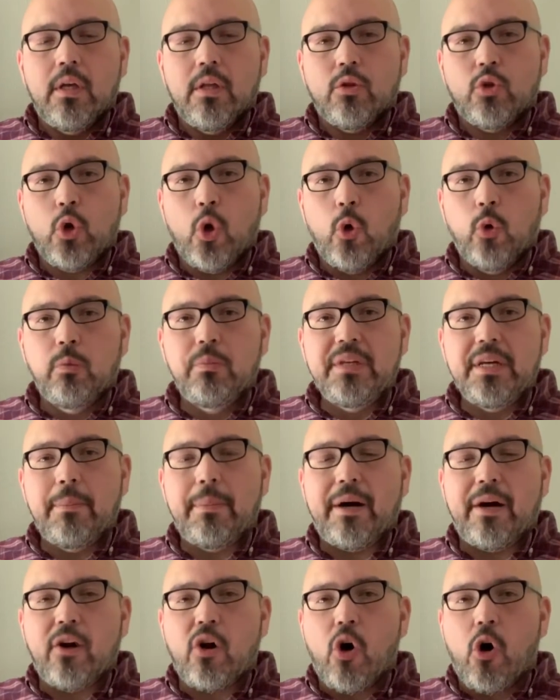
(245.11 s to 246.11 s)
told me
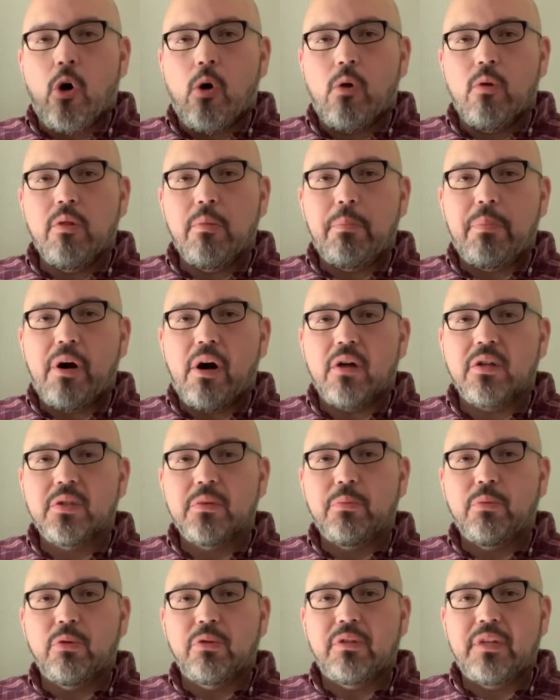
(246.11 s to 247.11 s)
about all the
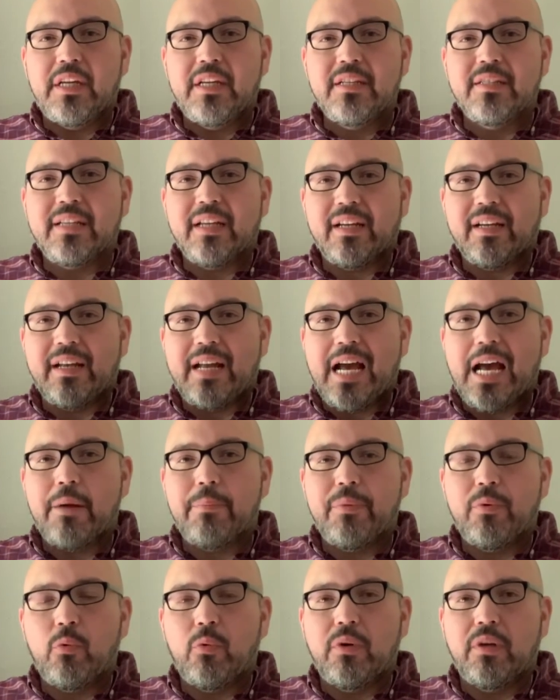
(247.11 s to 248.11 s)
possible things that could
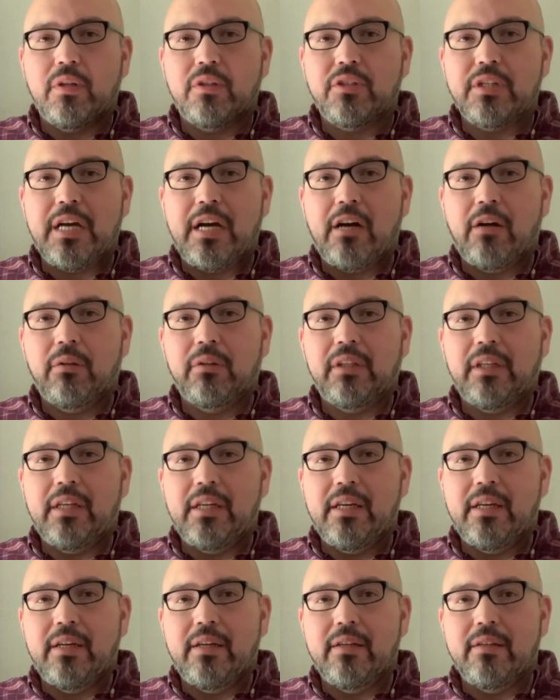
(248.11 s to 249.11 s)
happen when a child
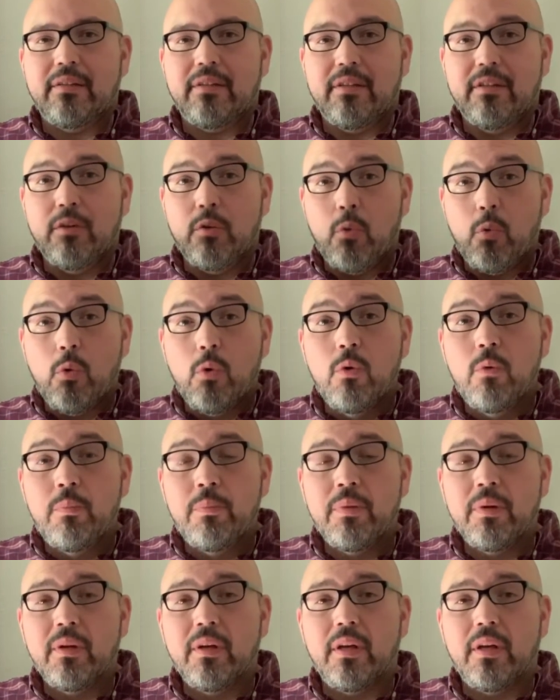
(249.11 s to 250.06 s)
is in the womb,